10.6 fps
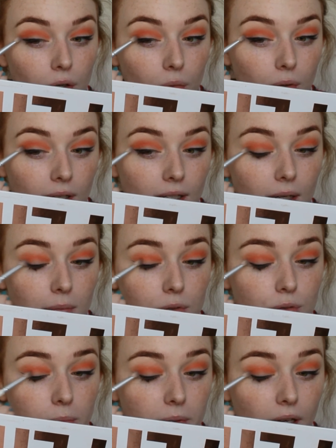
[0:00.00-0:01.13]
when it comes
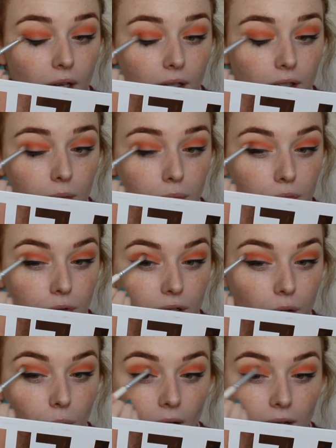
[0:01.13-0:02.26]
to it being pretty
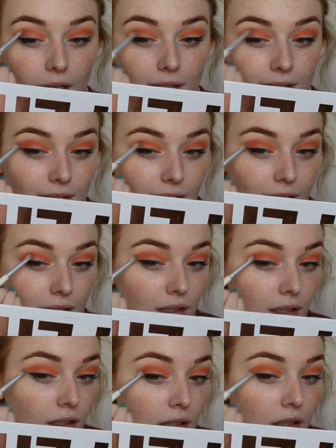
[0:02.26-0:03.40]
quiet.
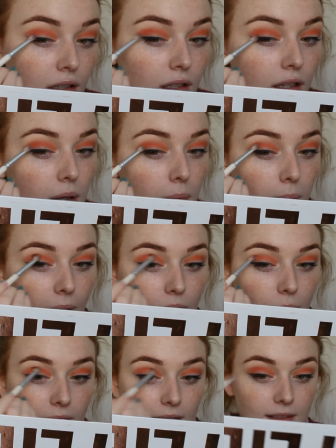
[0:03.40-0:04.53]
By the
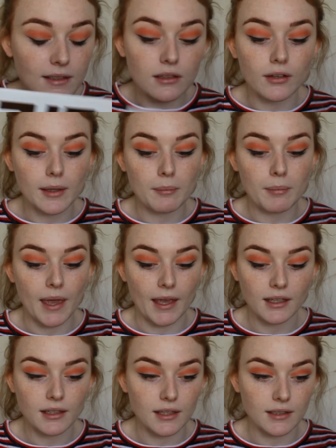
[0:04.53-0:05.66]
way, this isn't looking
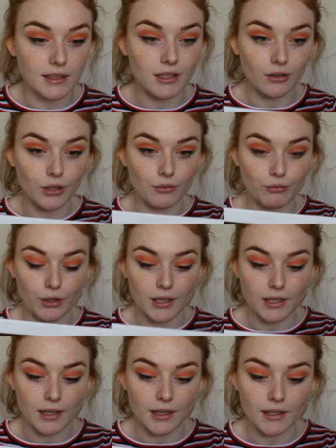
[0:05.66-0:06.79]
pink, this is looking
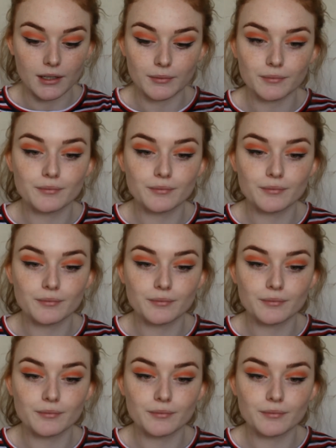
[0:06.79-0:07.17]
really like